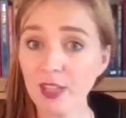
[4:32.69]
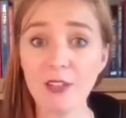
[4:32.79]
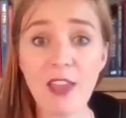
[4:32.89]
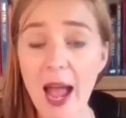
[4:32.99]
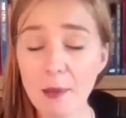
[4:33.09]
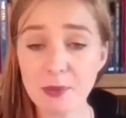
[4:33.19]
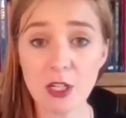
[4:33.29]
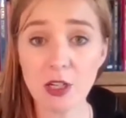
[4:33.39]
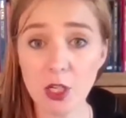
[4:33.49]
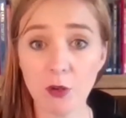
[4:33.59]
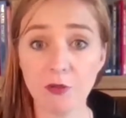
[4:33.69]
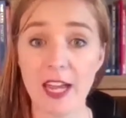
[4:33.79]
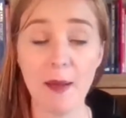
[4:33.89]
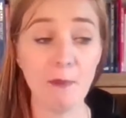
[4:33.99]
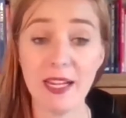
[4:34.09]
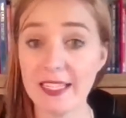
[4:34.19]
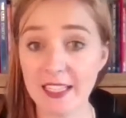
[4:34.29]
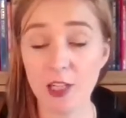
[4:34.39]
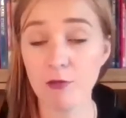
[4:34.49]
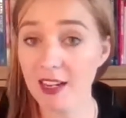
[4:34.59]
if you absolutely loved it, please
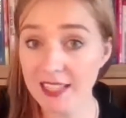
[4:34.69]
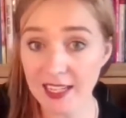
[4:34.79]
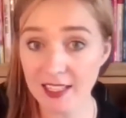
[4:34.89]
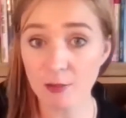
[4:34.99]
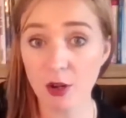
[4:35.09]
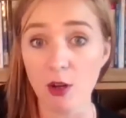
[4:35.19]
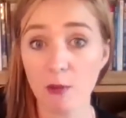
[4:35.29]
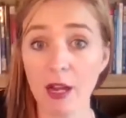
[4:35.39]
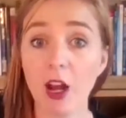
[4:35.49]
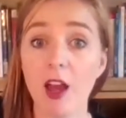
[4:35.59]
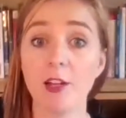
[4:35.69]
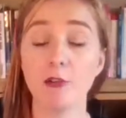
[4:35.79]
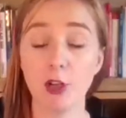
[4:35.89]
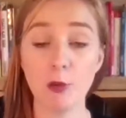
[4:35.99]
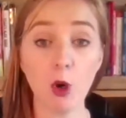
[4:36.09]
can you write a testimony on my client group,